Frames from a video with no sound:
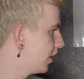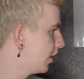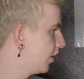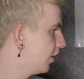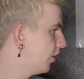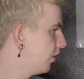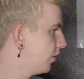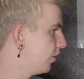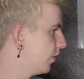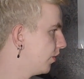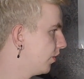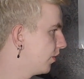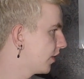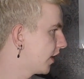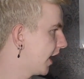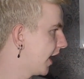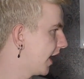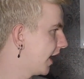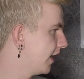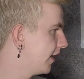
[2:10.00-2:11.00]
Oh,
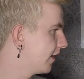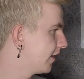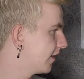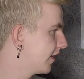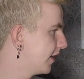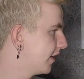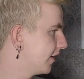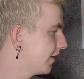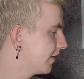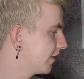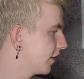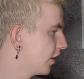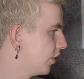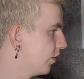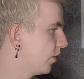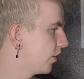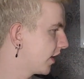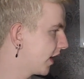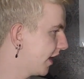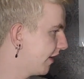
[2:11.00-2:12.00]
okay. Tina
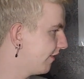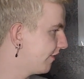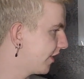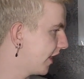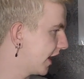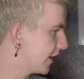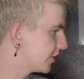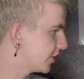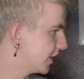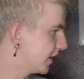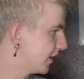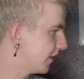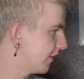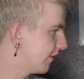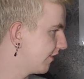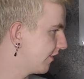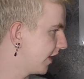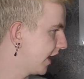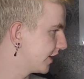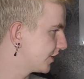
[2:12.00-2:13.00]
Snow, okay,
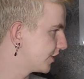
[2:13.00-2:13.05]
flashing.